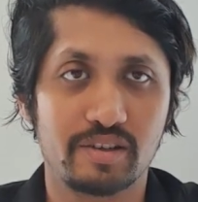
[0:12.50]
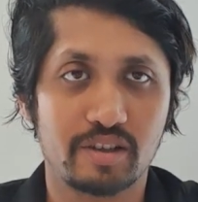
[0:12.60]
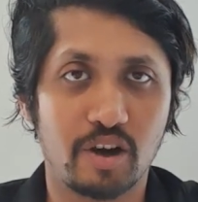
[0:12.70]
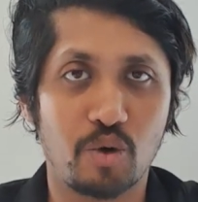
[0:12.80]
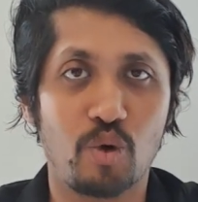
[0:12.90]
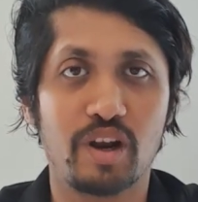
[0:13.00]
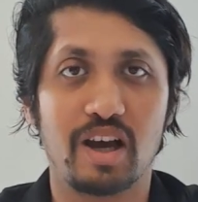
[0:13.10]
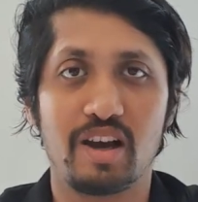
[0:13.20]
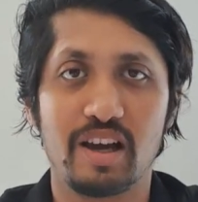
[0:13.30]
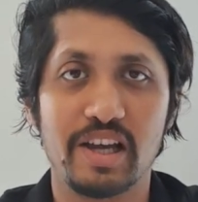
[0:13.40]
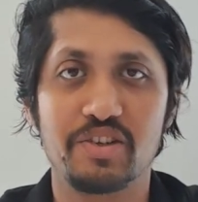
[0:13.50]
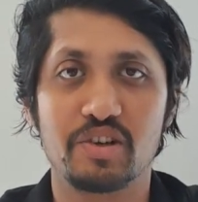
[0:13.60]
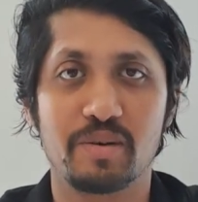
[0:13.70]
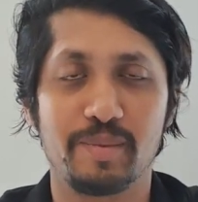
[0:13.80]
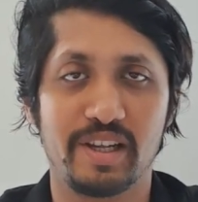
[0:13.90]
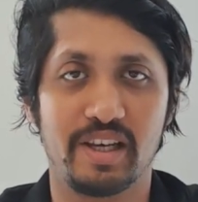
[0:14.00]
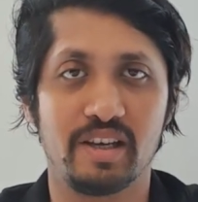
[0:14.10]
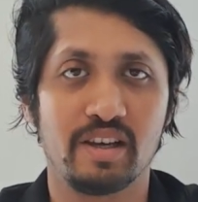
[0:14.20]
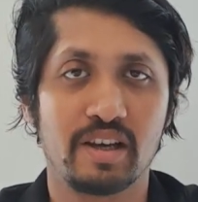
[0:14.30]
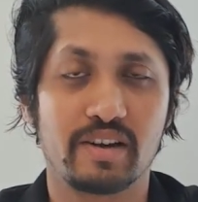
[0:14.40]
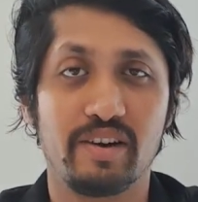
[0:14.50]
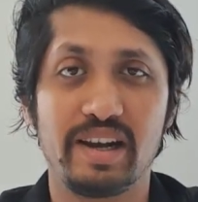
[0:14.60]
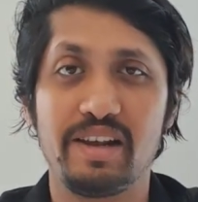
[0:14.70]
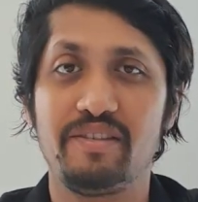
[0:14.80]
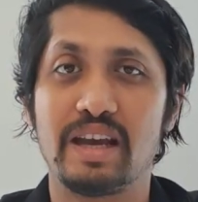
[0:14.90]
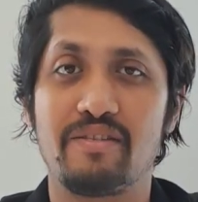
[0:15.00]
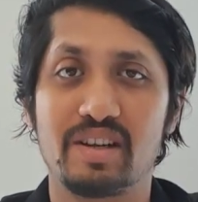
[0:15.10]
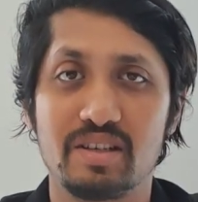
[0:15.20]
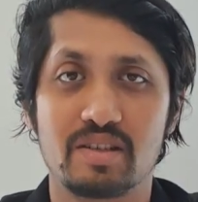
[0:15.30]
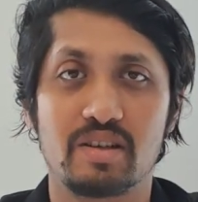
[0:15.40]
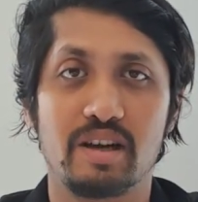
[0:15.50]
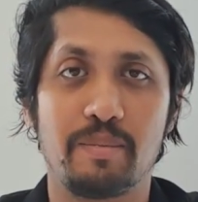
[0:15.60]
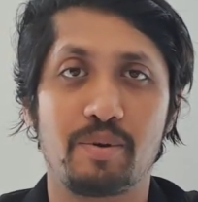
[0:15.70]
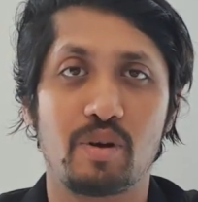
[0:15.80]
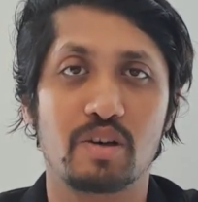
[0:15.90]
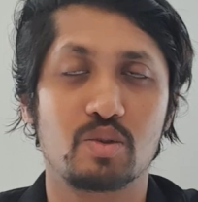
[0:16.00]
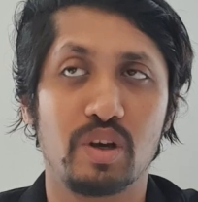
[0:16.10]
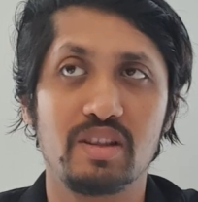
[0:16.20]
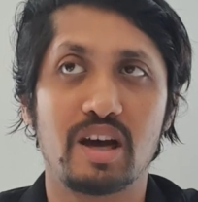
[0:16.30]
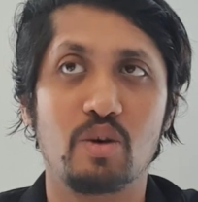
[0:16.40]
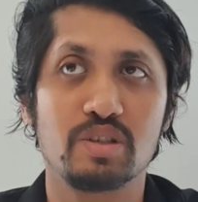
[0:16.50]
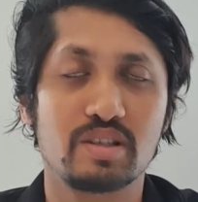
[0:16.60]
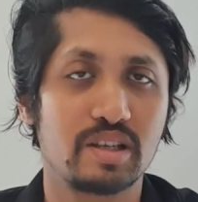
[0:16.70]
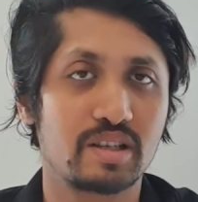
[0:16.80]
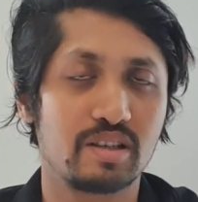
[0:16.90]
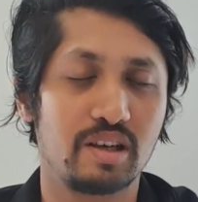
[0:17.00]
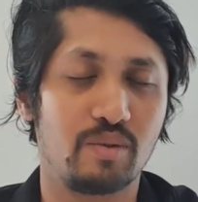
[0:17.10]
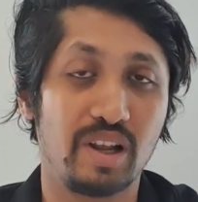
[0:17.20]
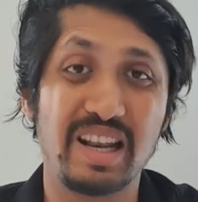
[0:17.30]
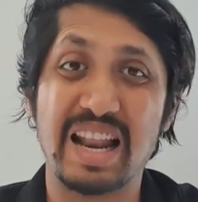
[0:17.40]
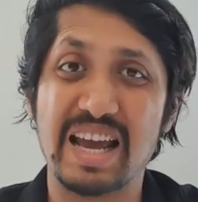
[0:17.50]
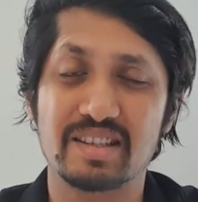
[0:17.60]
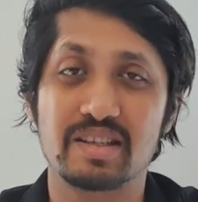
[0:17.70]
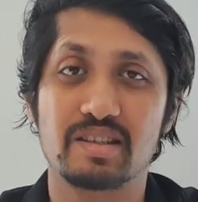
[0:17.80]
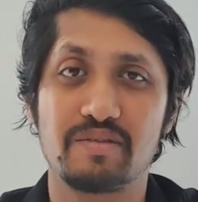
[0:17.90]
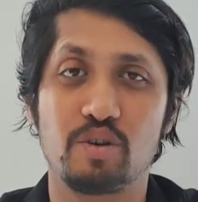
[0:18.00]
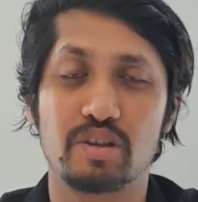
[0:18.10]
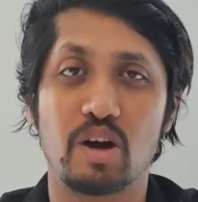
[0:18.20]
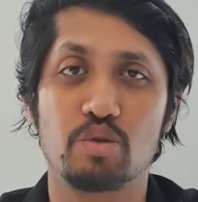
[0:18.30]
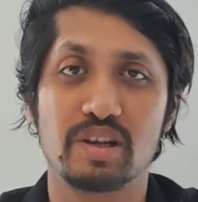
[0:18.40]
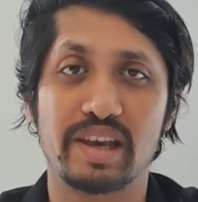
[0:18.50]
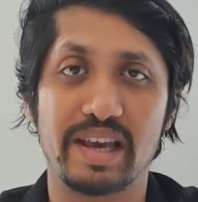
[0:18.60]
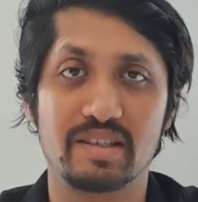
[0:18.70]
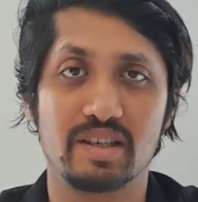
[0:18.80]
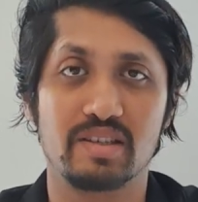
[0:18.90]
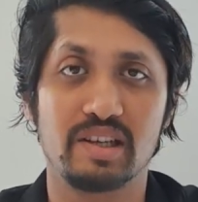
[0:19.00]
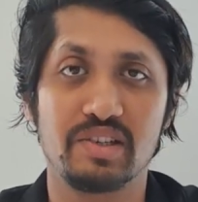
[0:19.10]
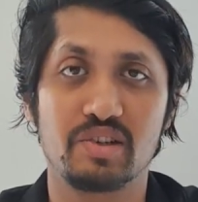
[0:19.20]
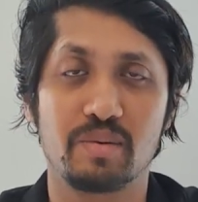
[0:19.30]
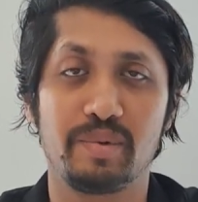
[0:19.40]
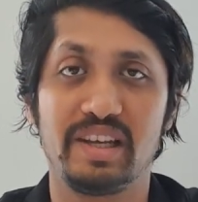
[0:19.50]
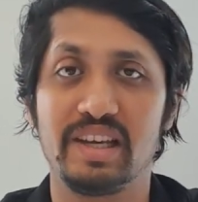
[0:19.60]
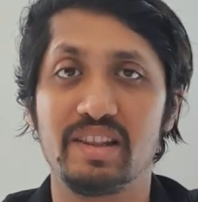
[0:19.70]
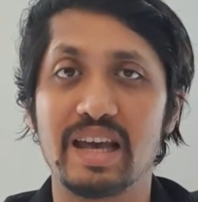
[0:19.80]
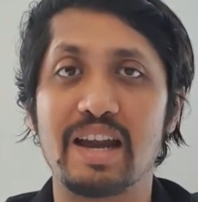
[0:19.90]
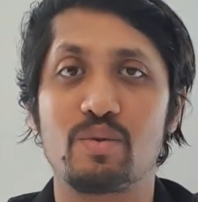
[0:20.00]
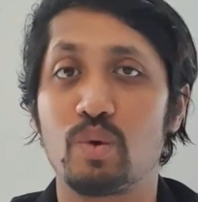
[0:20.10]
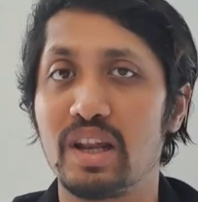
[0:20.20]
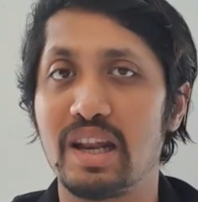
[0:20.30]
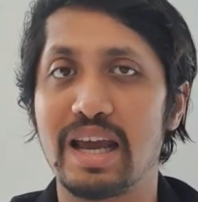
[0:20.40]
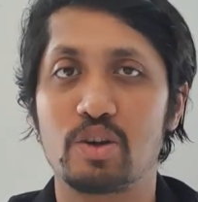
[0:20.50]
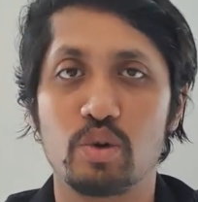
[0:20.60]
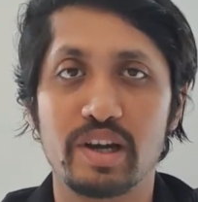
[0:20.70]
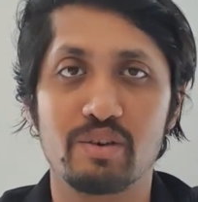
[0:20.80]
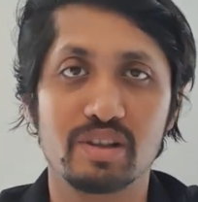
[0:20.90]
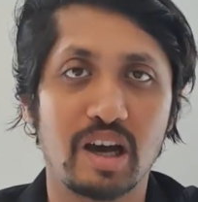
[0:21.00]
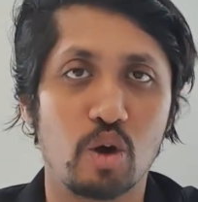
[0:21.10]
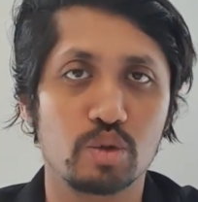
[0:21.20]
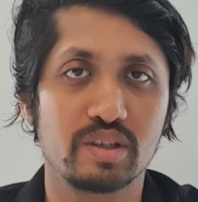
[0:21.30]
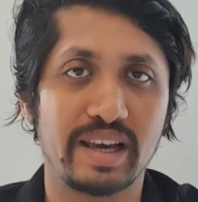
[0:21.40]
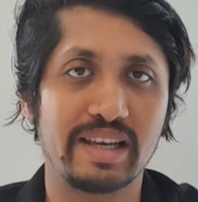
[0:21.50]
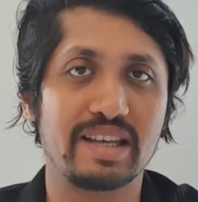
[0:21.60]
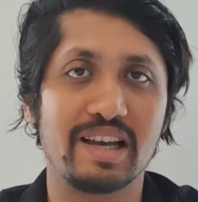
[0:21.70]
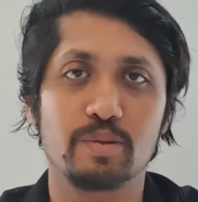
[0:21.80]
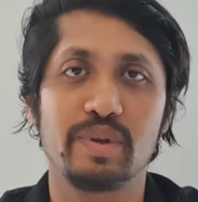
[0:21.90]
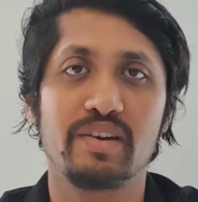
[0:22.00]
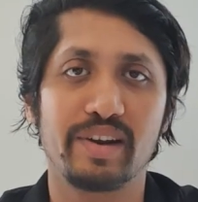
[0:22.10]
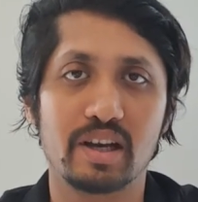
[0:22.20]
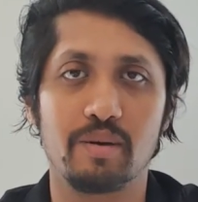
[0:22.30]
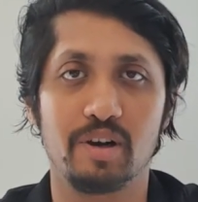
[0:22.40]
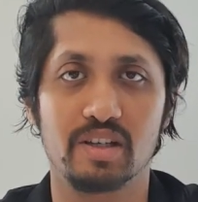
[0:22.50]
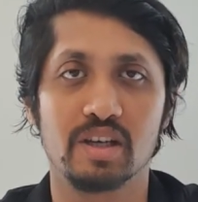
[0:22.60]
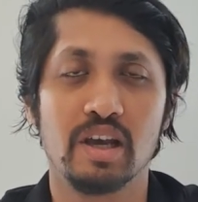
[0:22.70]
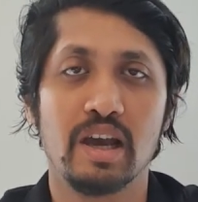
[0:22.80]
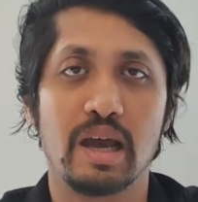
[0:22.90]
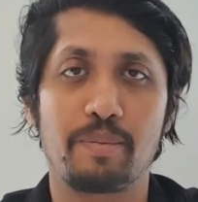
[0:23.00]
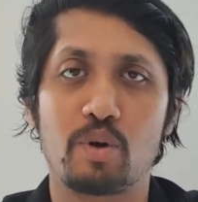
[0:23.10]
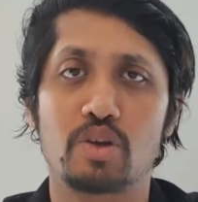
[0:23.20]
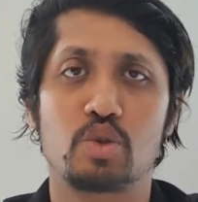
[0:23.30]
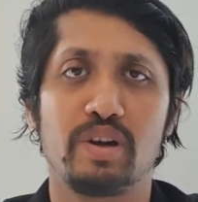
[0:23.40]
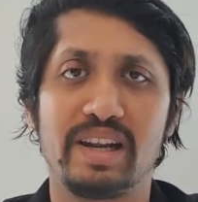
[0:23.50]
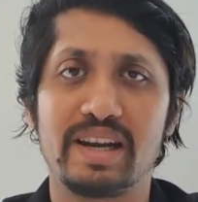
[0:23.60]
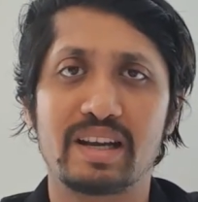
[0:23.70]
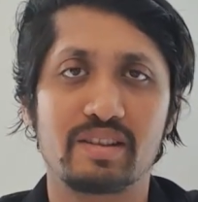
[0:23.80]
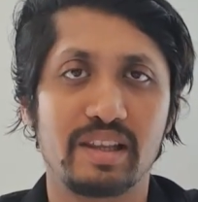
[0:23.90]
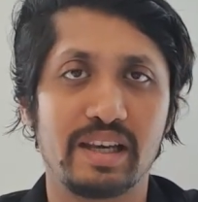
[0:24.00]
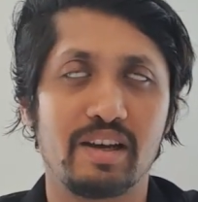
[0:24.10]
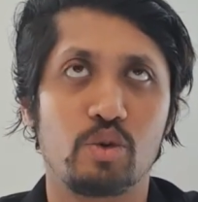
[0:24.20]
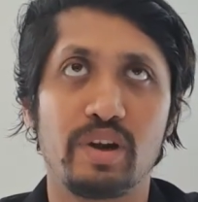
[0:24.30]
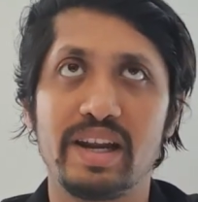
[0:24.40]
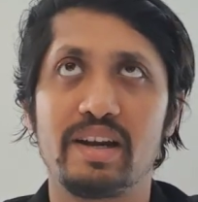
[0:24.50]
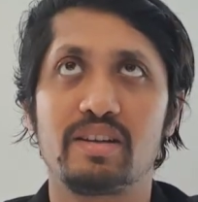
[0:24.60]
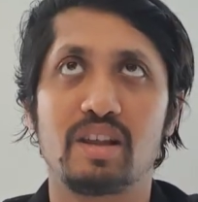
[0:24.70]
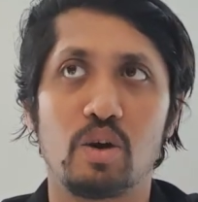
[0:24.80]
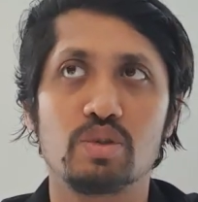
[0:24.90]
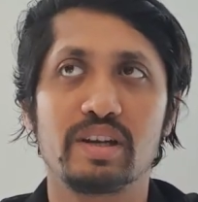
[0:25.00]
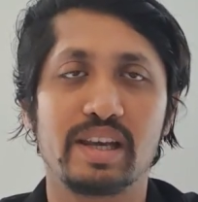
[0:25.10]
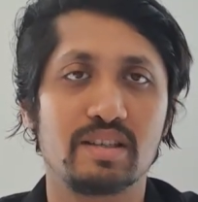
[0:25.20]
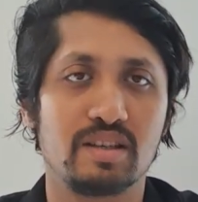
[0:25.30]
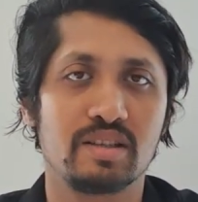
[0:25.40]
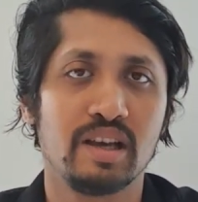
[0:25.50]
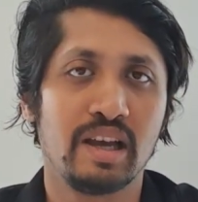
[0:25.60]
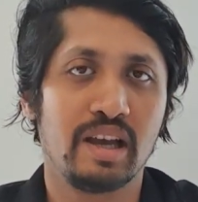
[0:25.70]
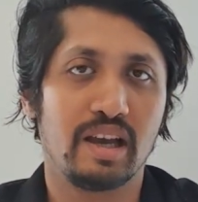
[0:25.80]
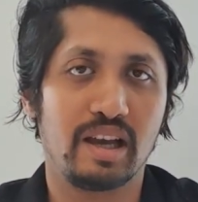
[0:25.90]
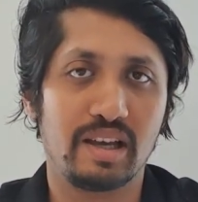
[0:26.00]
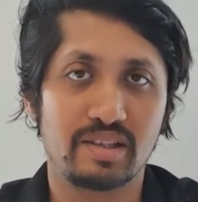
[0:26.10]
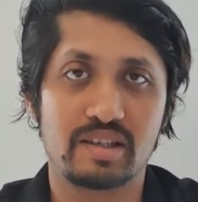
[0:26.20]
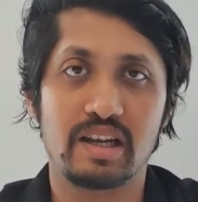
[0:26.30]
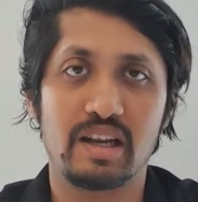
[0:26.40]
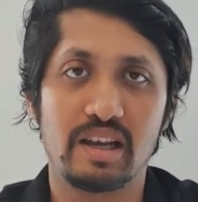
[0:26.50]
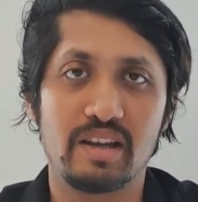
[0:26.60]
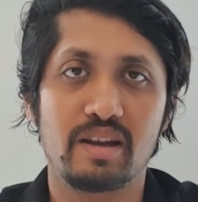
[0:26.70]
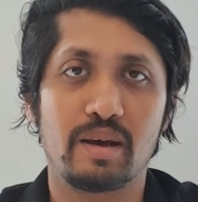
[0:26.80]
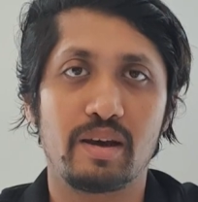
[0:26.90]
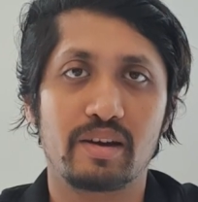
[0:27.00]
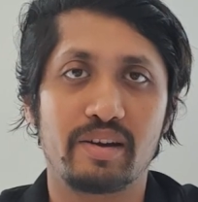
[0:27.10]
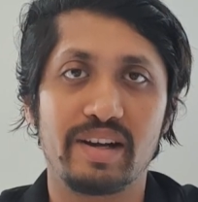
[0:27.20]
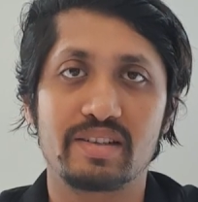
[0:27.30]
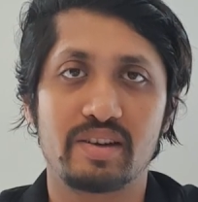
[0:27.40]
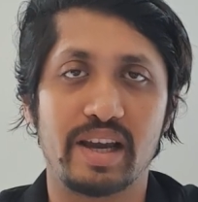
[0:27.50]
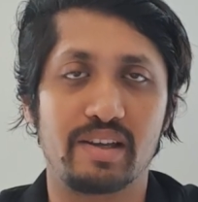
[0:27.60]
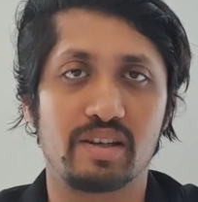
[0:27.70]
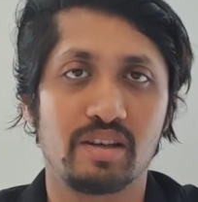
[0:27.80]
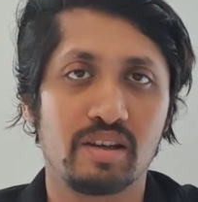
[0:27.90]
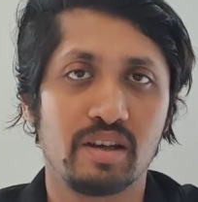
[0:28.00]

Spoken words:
corona in Germany. Currently we have registered approximately 1,64,000 cases in Germany. In that, 1,21,000 cases has been recovered. Approximately 28,000 cases still in the current state.